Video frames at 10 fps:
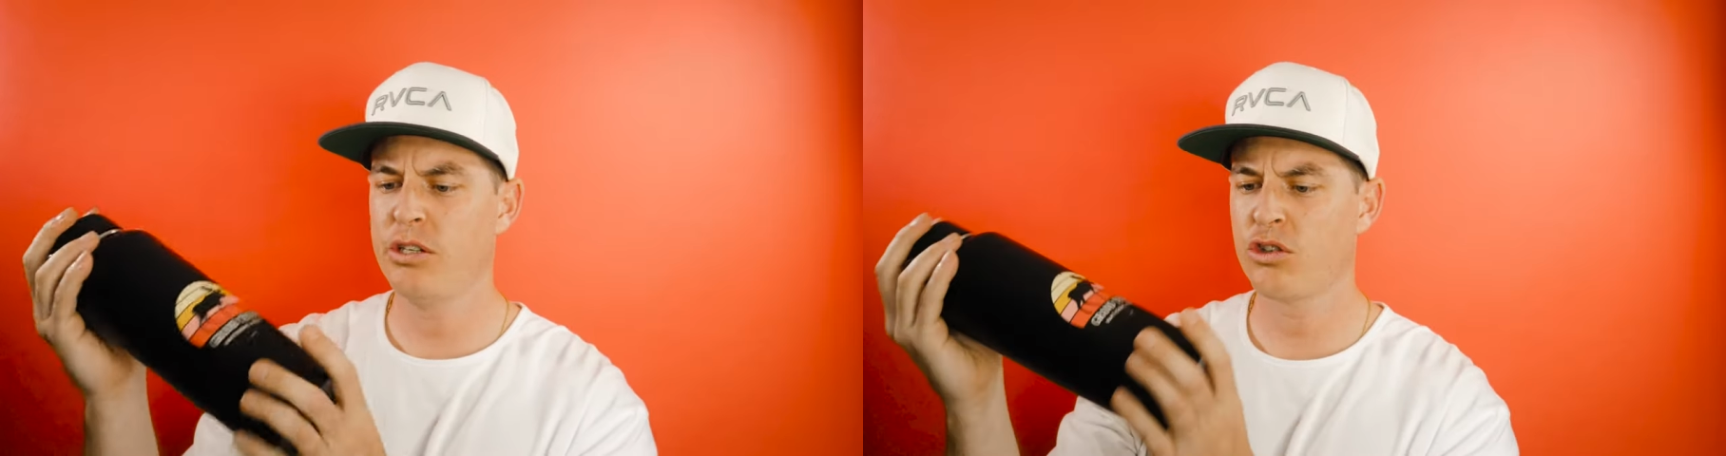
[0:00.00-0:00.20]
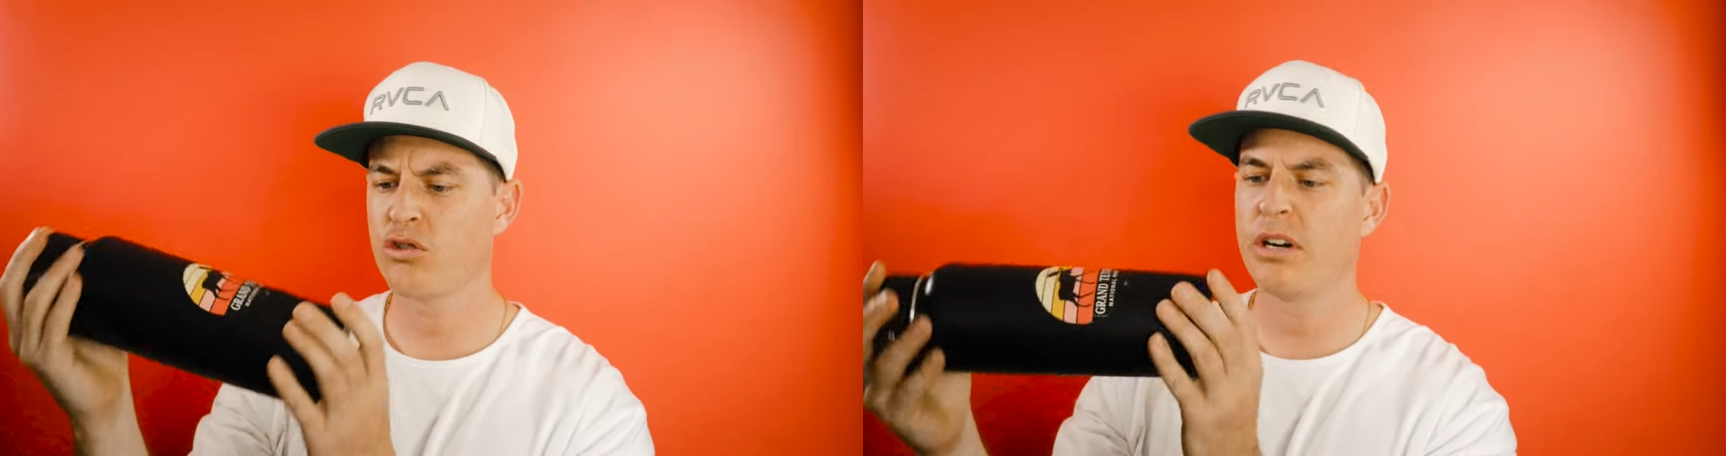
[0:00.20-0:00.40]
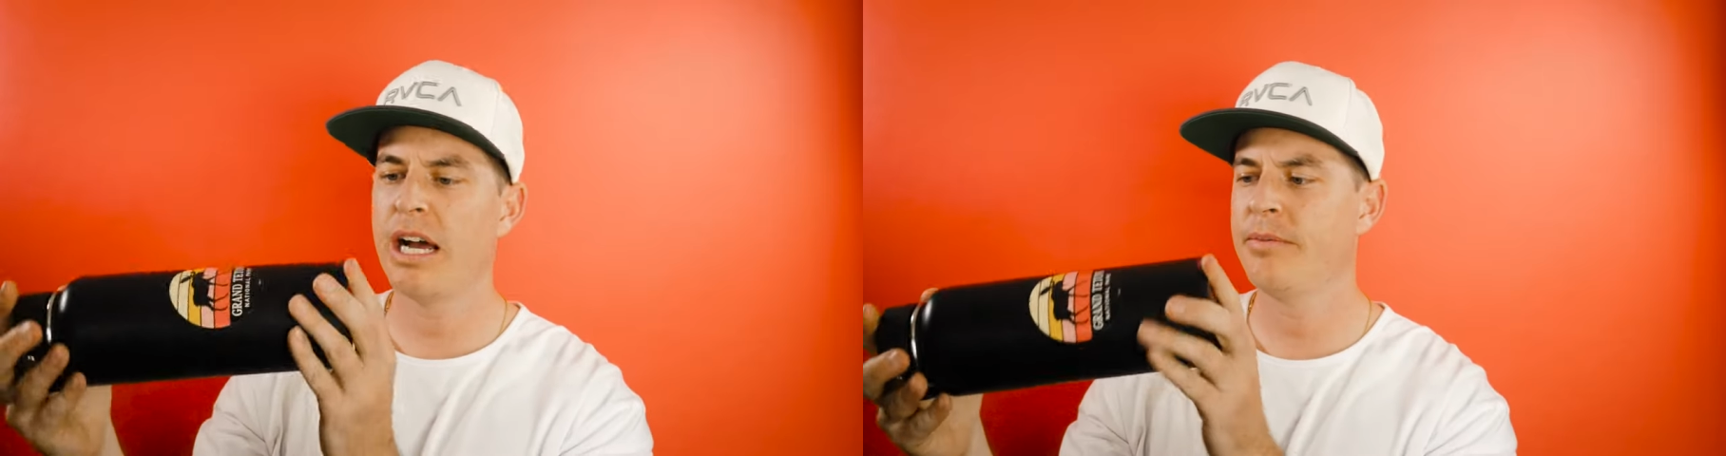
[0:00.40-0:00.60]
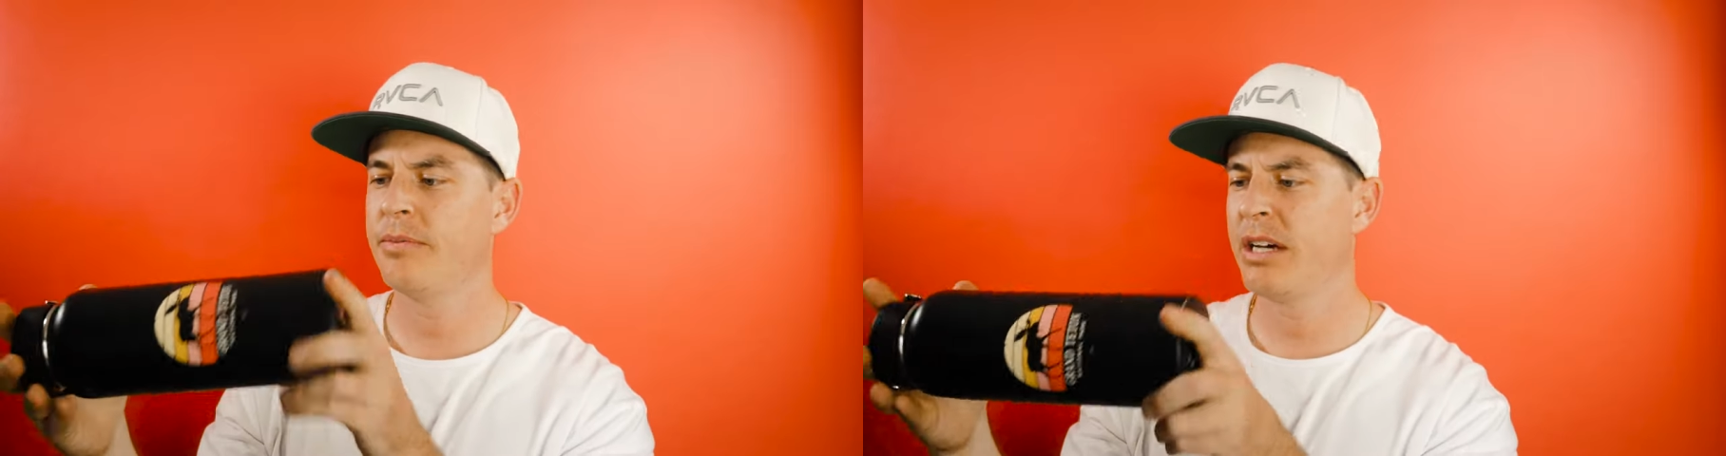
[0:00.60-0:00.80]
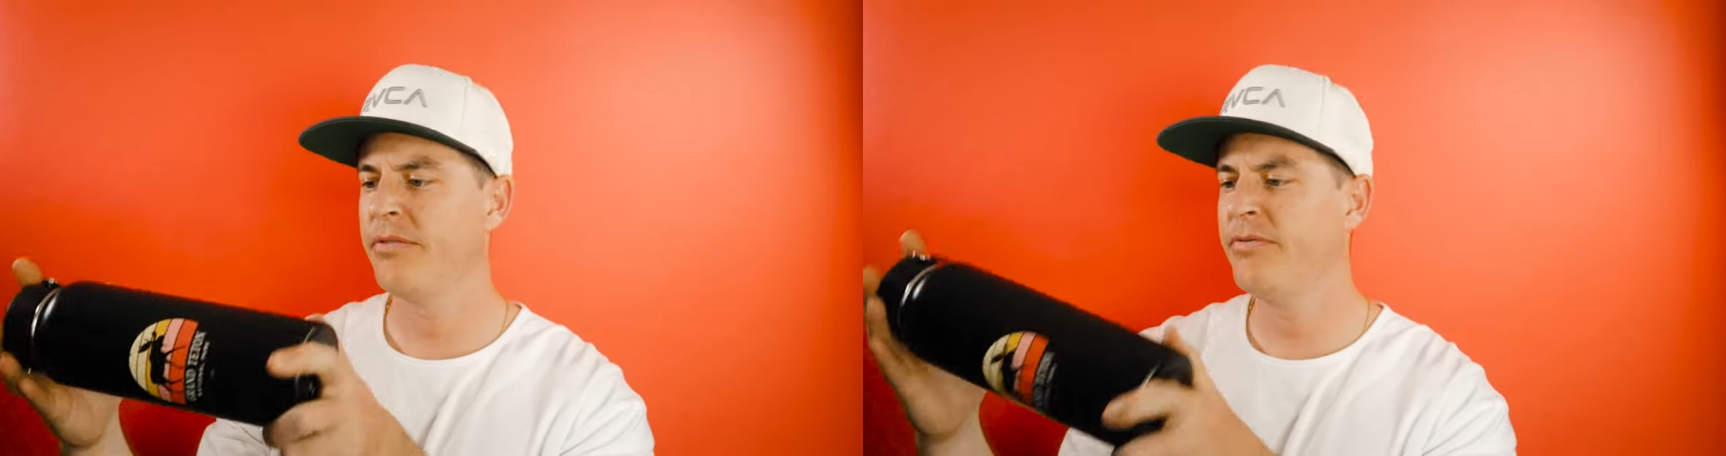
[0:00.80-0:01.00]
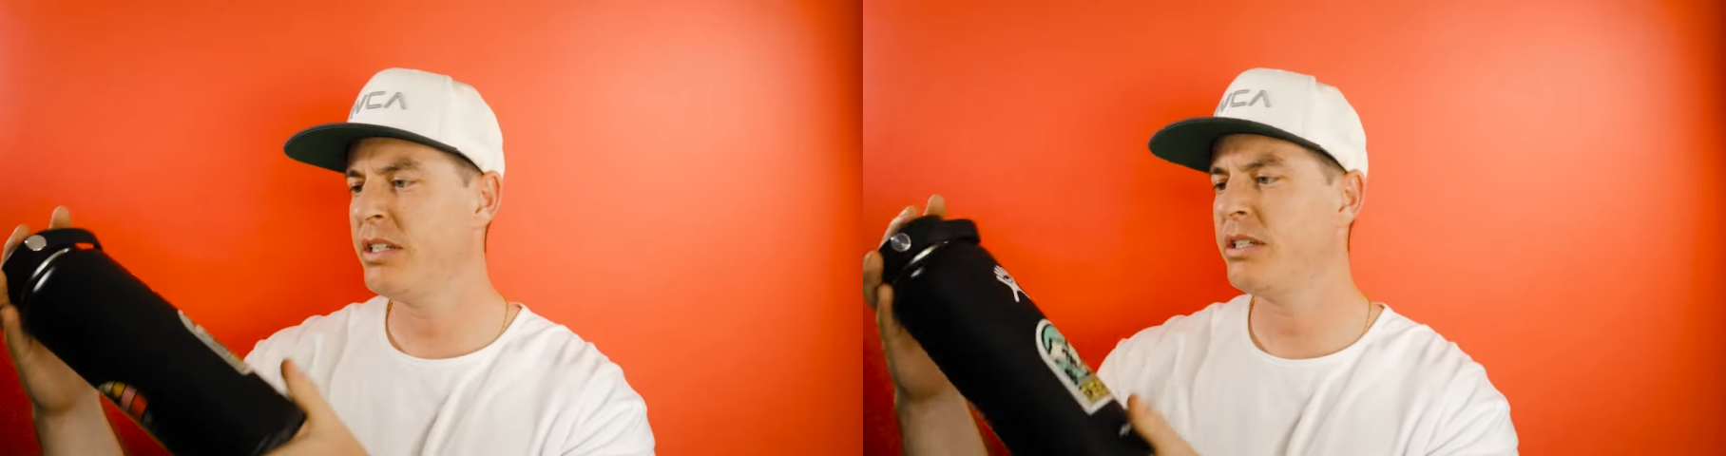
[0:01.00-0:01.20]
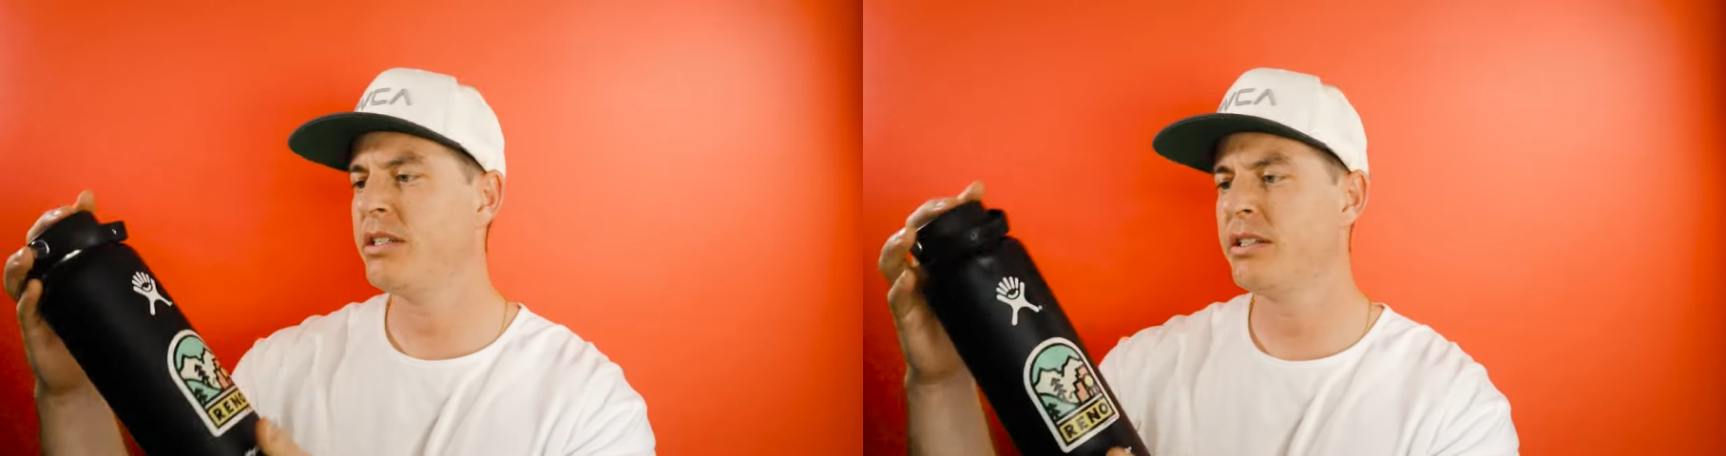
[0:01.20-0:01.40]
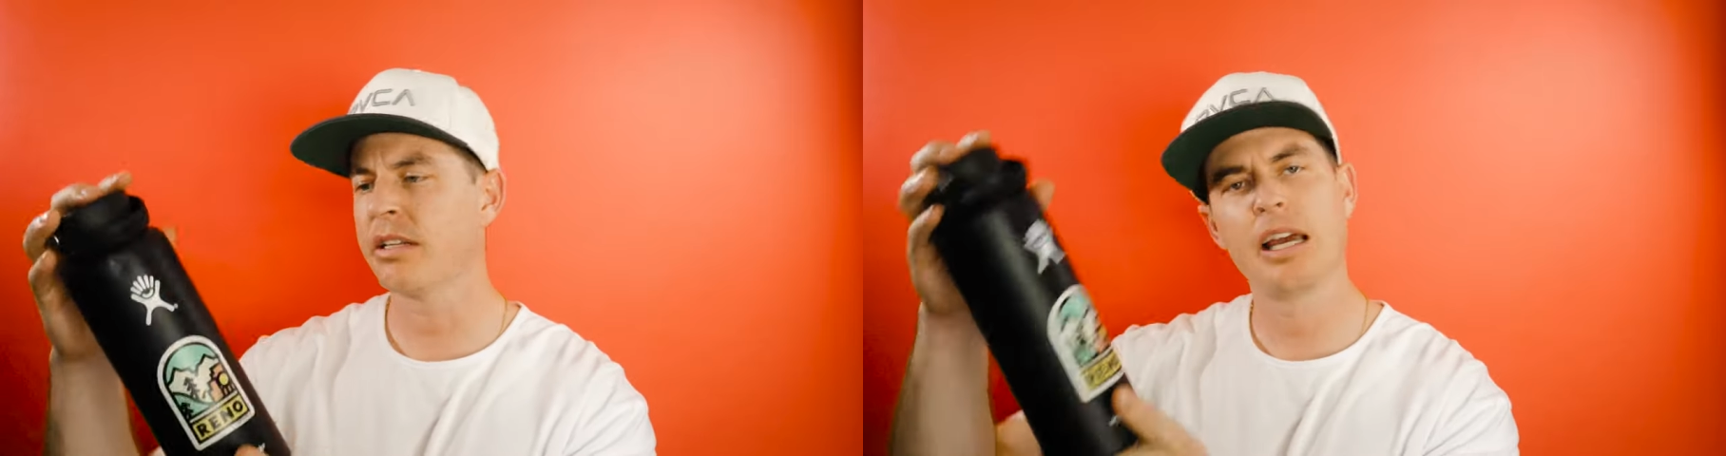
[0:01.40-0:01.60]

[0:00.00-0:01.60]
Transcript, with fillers: described. I'm not a physicist, a